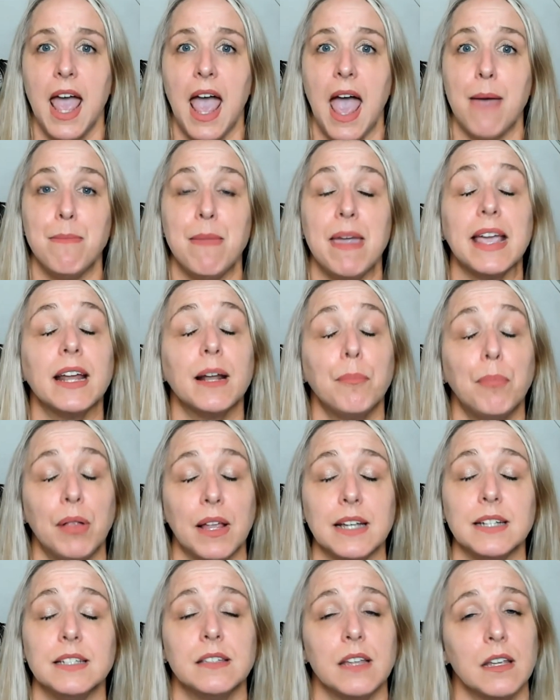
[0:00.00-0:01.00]
and make it a
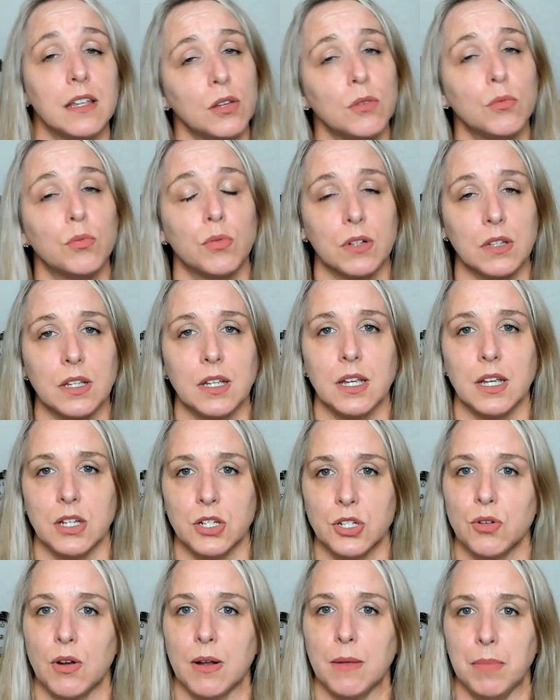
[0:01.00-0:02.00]
place that you really
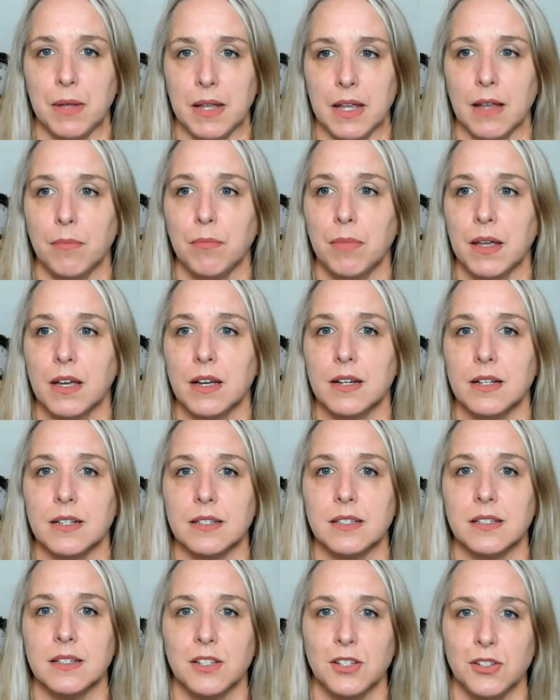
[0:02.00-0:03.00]
enjoy being,
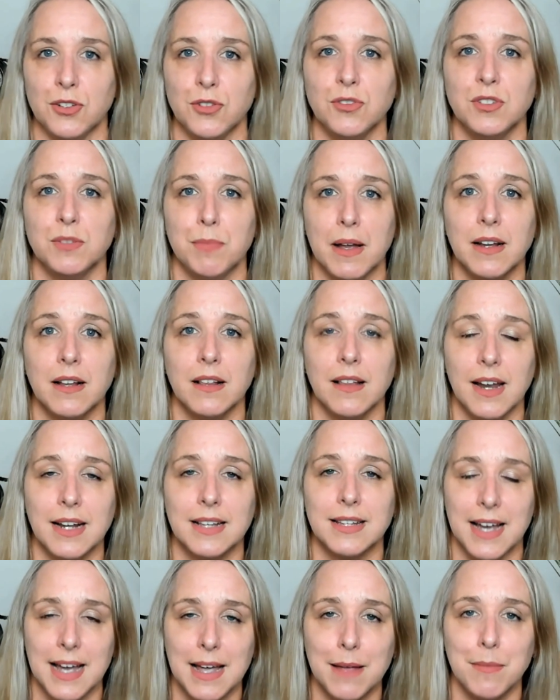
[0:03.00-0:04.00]
because you do spend a lot of
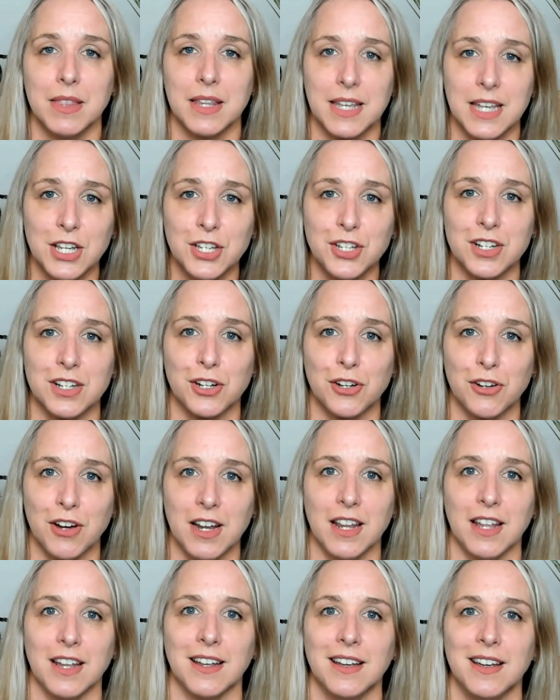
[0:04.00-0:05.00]
time in the kitchen
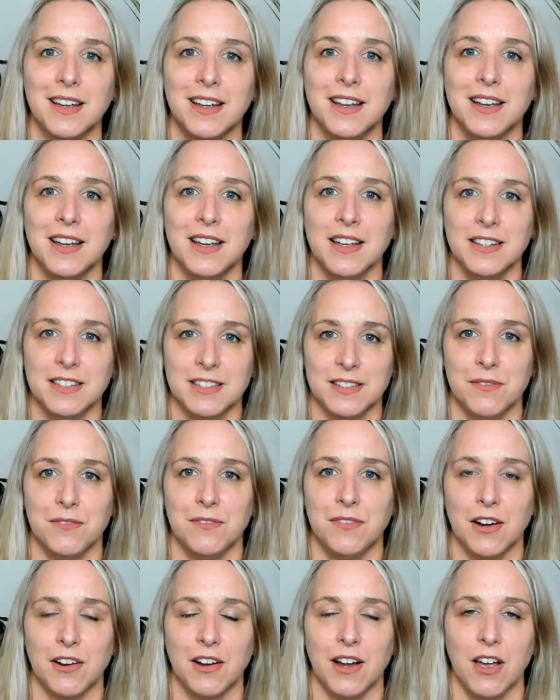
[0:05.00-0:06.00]
creating some
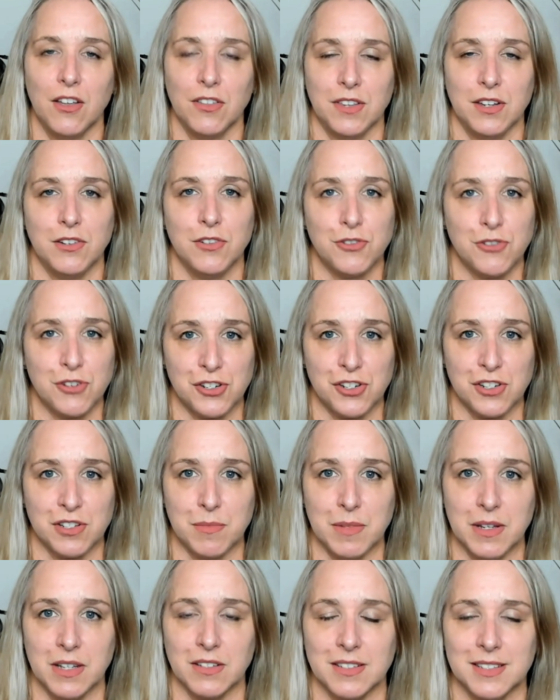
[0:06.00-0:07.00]
very healthy, nutritious
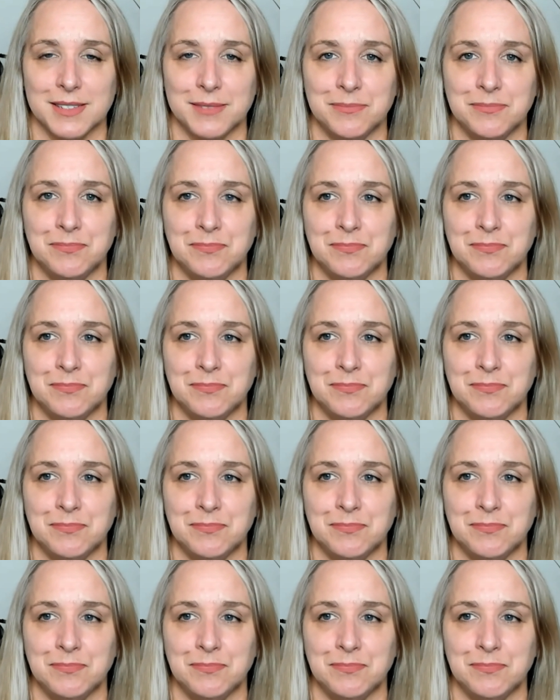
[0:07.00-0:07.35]
meals.